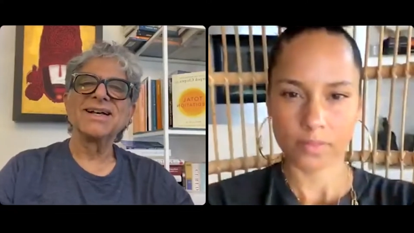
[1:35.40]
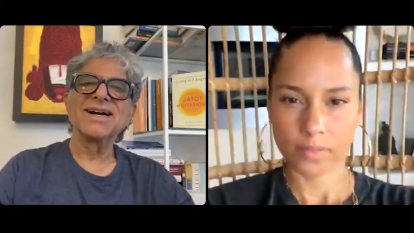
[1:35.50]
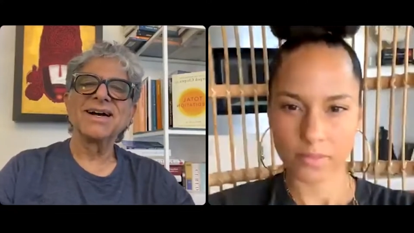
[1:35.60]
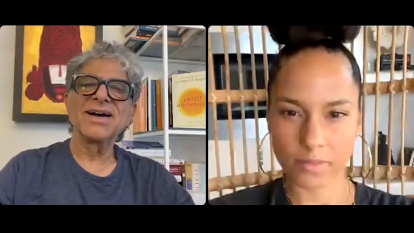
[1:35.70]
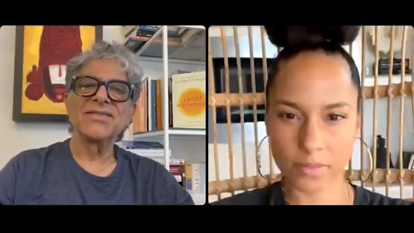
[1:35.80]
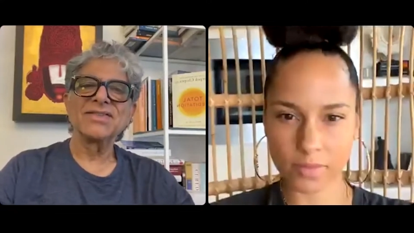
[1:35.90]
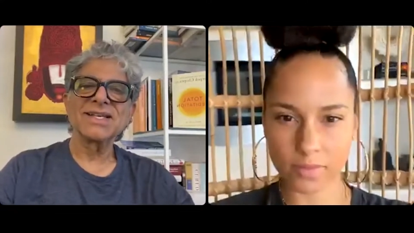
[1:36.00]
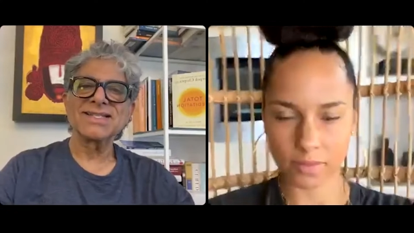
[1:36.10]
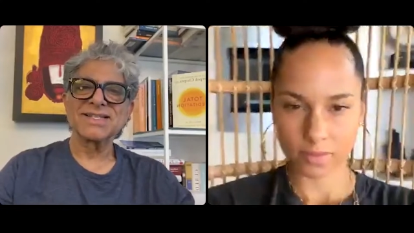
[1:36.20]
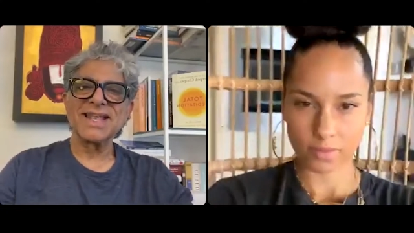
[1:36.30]
Speaker 1: Uh,
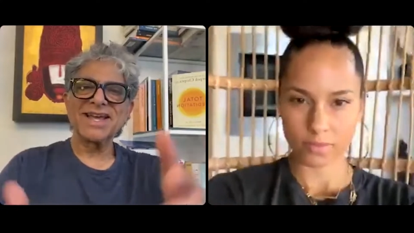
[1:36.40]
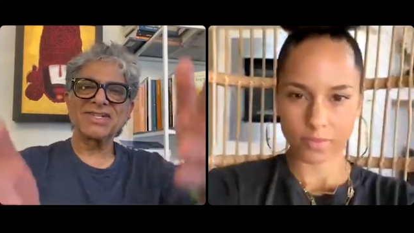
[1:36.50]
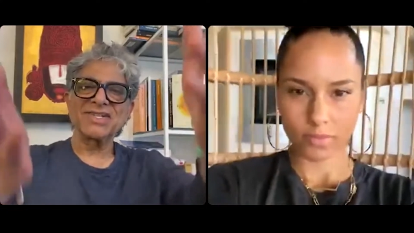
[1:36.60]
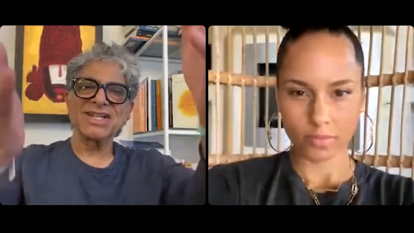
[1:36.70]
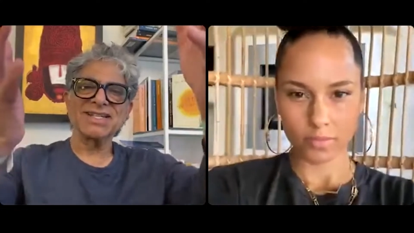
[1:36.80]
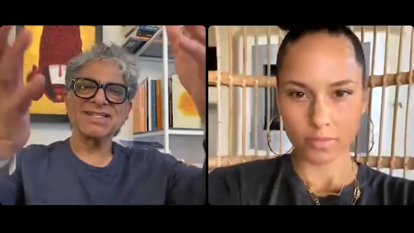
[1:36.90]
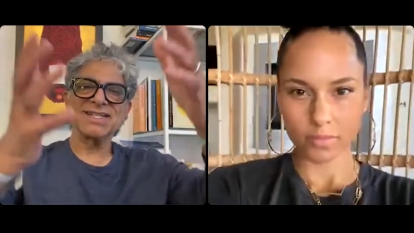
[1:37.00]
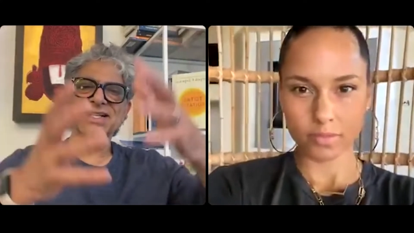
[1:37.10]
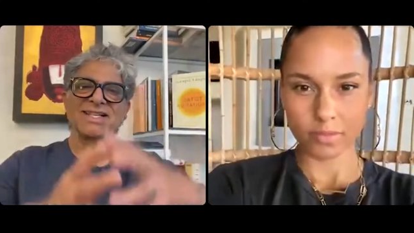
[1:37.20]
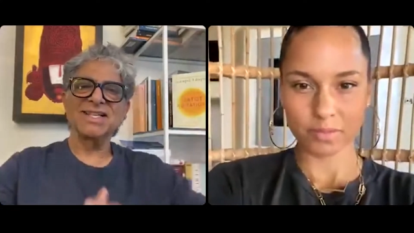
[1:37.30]
just there she
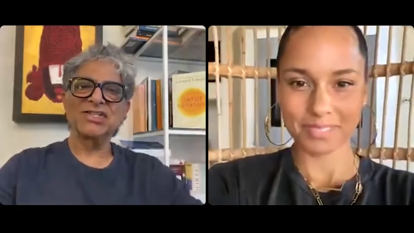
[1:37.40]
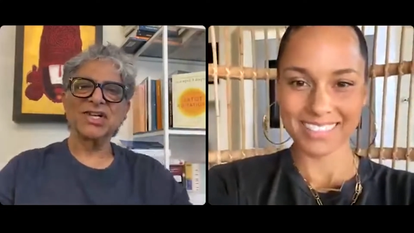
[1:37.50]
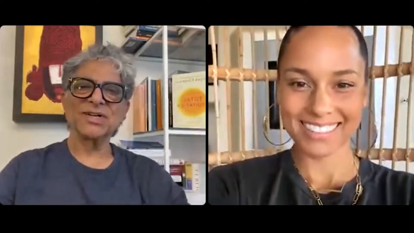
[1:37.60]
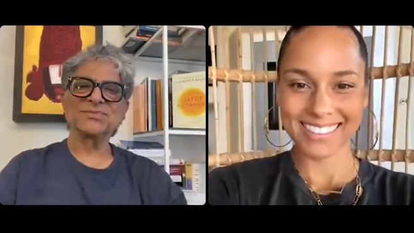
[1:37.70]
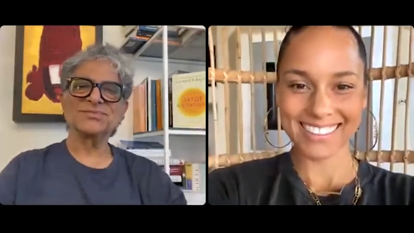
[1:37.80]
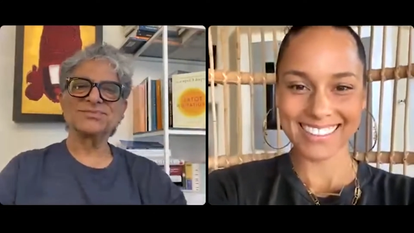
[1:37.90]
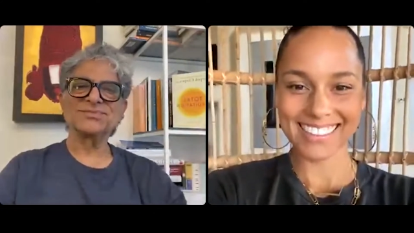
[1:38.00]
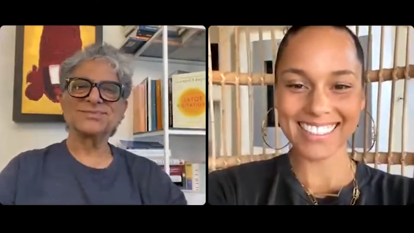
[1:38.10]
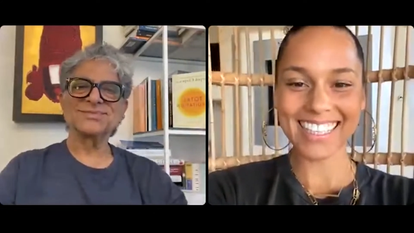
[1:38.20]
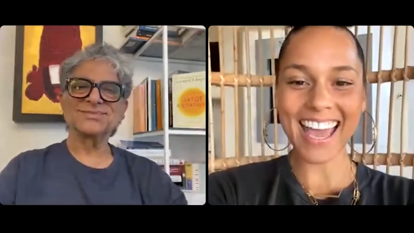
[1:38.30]
is, Alicia.
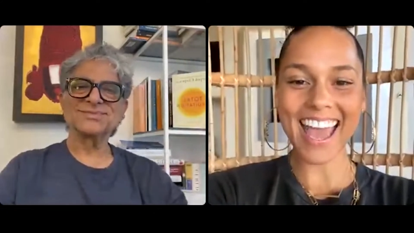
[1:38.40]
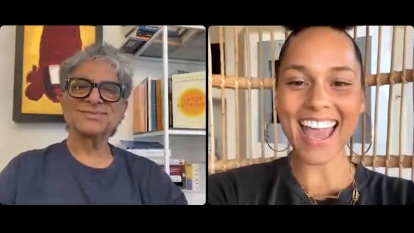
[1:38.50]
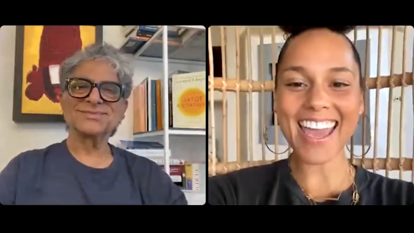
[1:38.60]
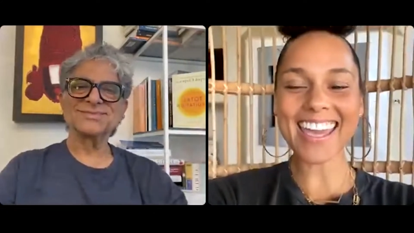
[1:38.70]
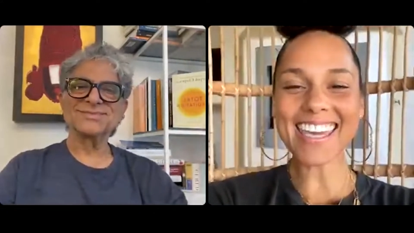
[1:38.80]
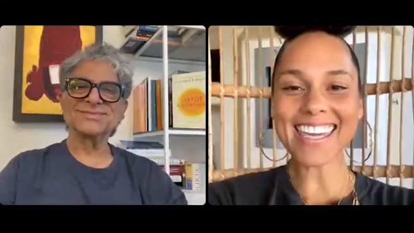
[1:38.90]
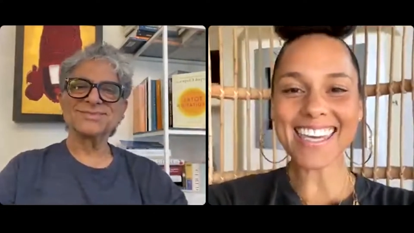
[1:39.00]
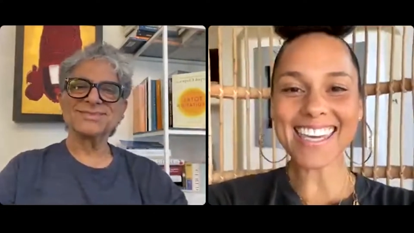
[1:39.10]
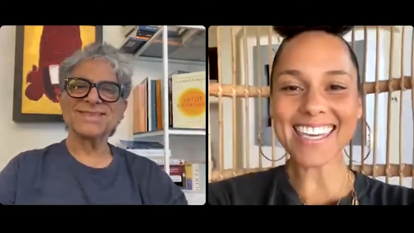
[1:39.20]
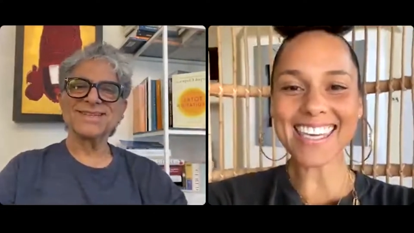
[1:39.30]

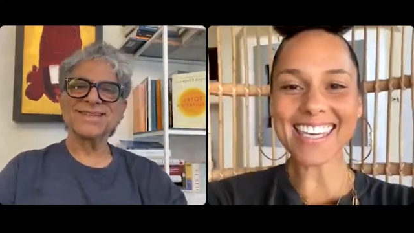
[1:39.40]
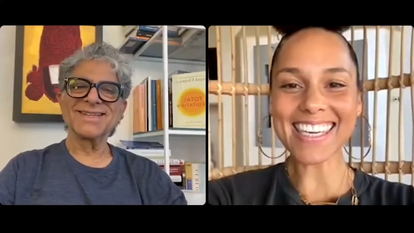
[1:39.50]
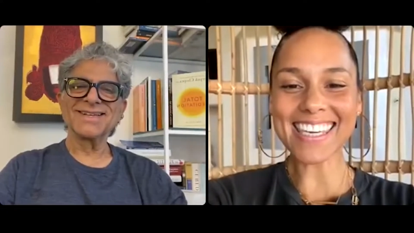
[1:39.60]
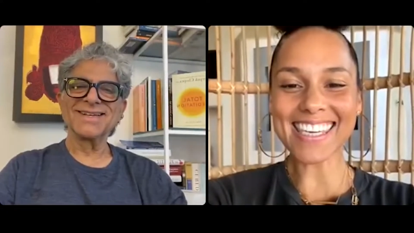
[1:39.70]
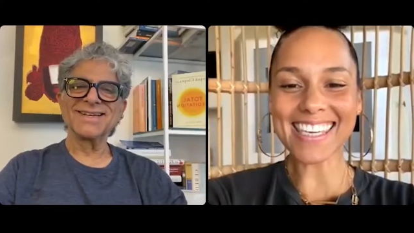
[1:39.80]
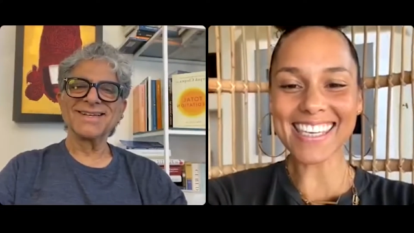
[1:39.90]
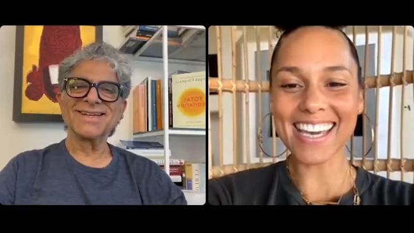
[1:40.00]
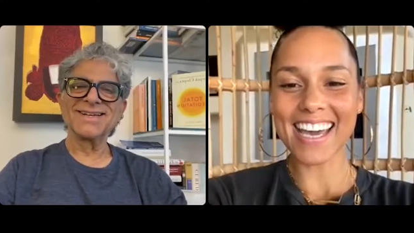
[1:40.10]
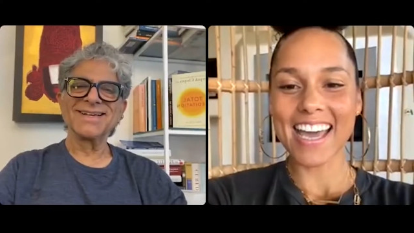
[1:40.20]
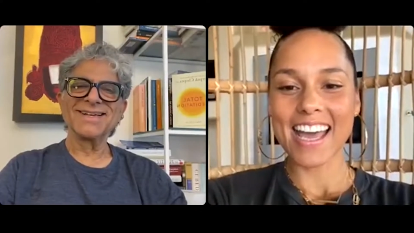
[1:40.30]

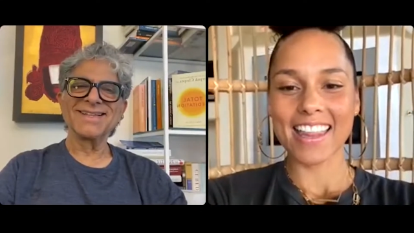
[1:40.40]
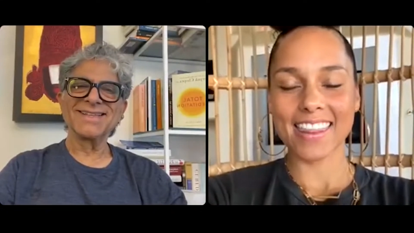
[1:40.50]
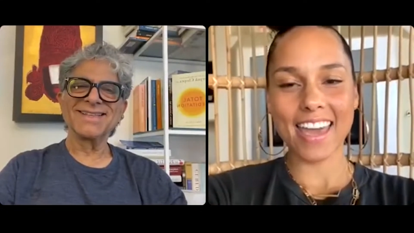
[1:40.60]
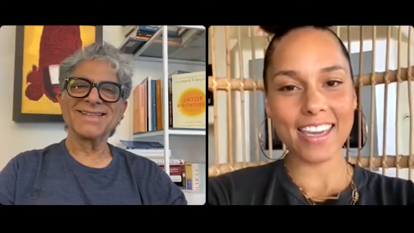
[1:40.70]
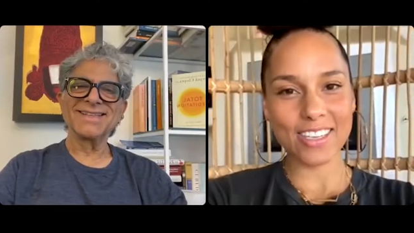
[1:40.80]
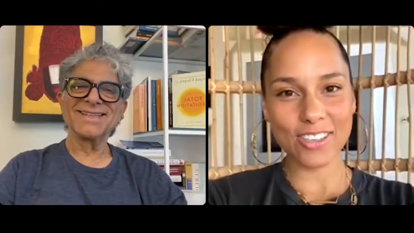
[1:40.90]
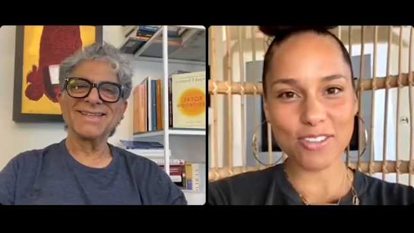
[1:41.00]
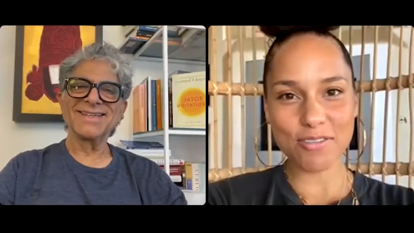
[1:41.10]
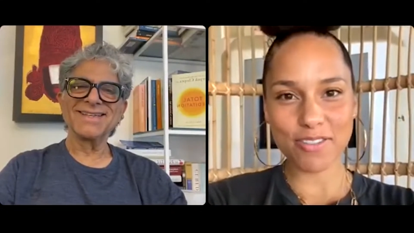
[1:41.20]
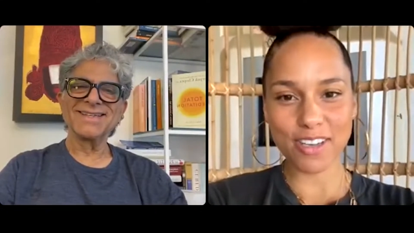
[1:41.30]
Speaker 2: Yay! Thank
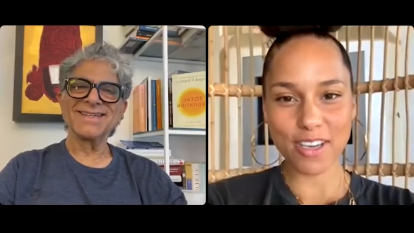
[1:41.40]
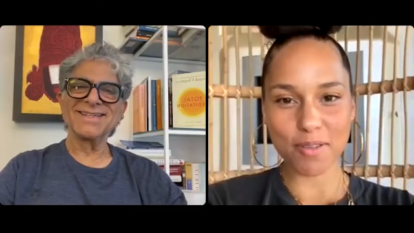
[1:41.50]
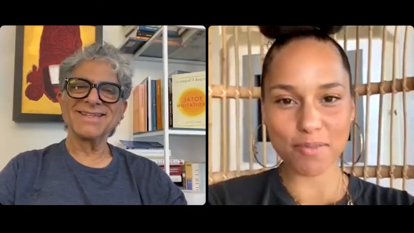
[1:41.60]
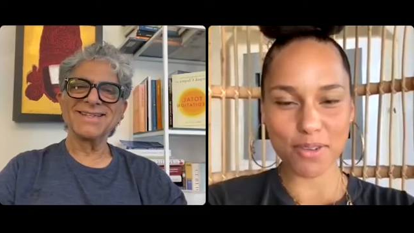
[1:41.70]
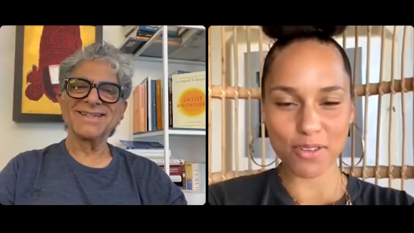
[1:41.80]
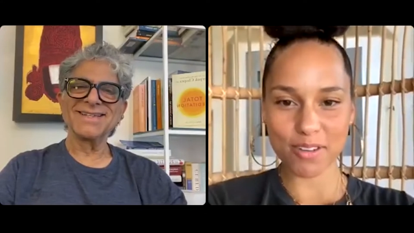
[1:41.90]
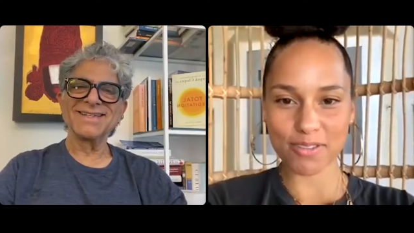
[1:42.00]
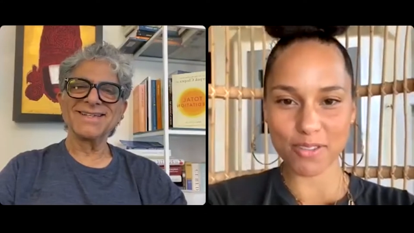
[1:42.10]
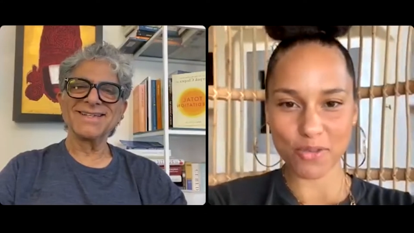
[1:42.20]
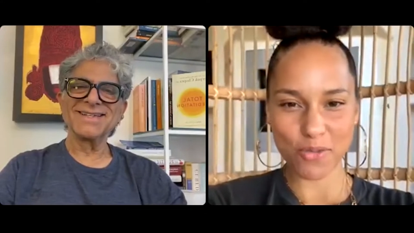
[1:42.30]
you for your
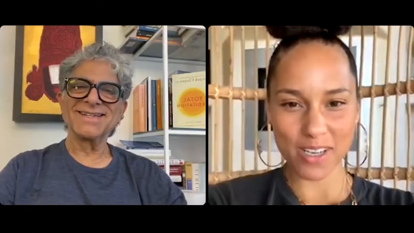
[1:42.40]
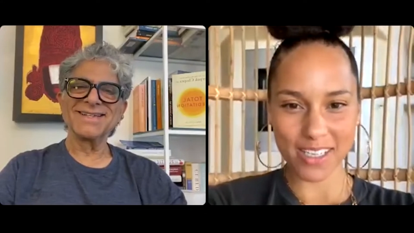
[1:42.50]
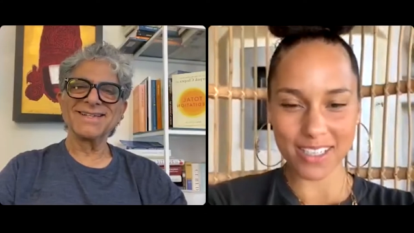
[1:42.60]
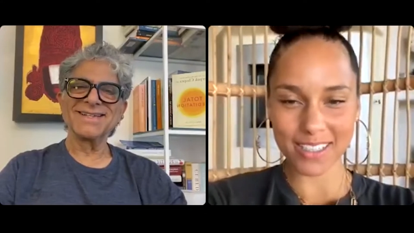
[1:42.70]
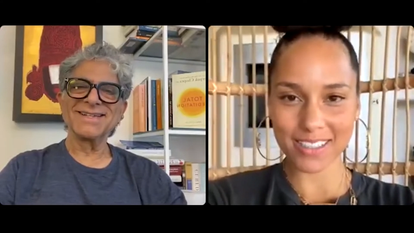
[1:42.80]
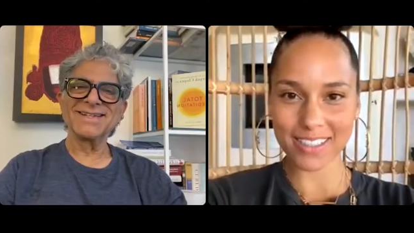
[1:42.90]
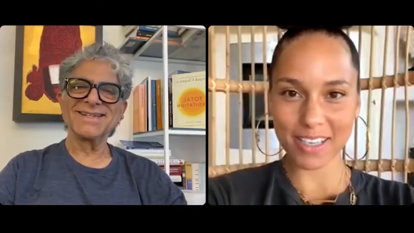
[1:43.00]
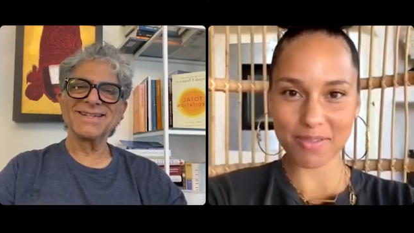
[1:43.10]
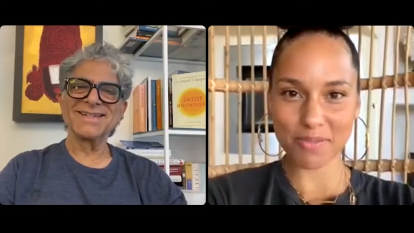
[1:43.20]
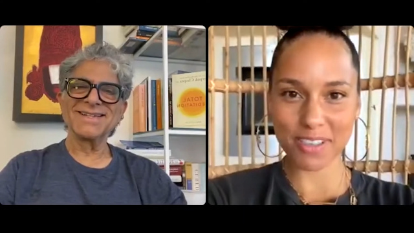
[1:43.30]
beautiful words.
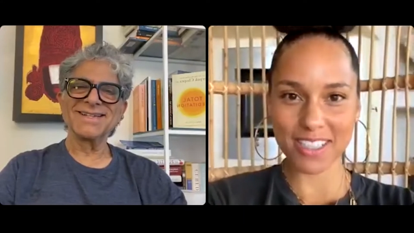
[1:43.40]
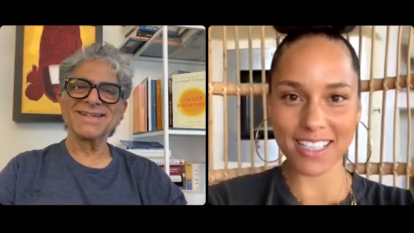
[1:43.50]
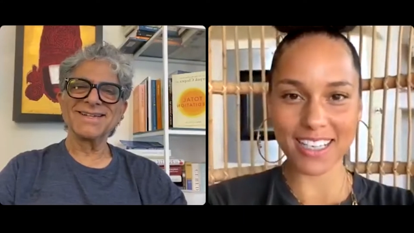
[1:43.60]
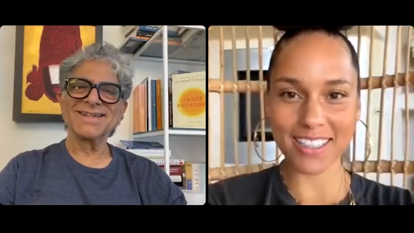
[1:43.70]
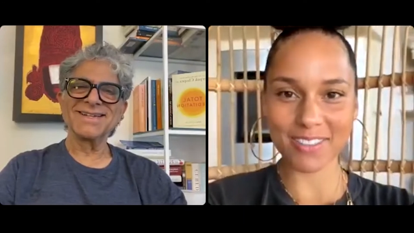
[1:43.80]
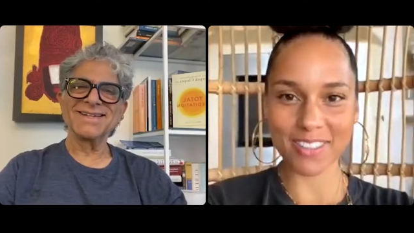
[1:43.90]
I appreciate them